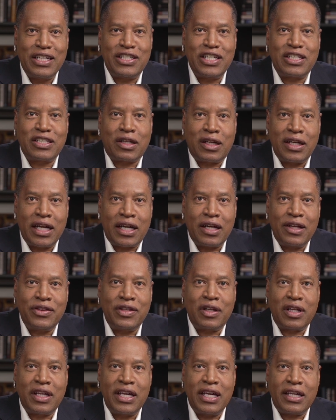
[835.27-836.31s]
Just click the
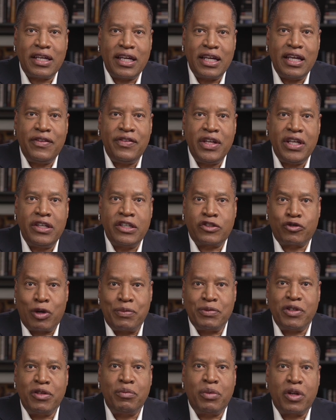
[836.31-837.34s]
link in the
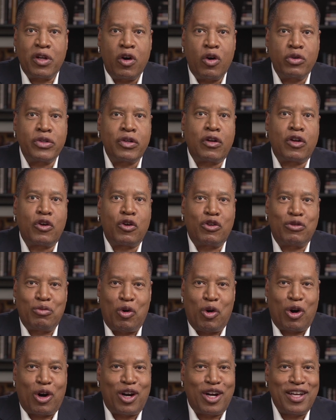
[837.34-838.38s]
description below to learn
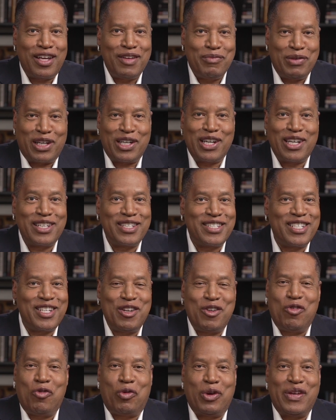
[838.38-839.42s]
more, because
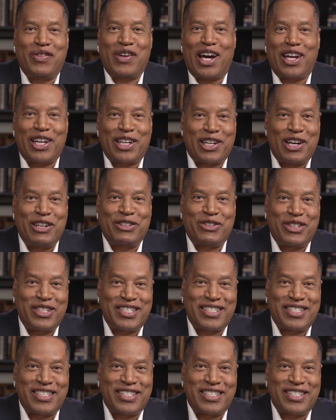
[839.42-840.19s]
we've got a country to